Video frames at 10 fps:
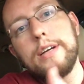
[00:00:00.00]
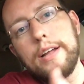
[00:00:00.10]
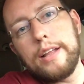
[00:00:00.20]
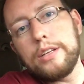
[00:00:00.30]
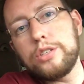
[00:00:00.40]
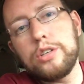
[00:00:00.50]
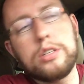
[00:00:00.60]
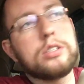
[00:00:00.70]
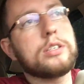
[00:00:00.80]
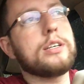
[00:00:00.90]
and that's
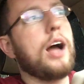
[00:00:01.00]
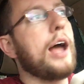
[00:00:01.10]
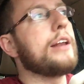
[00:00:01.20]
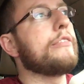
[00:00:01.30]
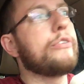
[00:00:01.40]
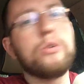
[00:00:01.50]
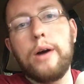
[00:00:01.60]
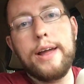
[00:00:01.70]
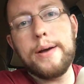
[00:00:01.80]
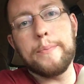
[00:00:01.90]
just kind of who
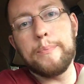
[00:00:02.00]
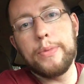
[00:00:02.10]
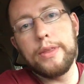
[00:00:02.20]
I am.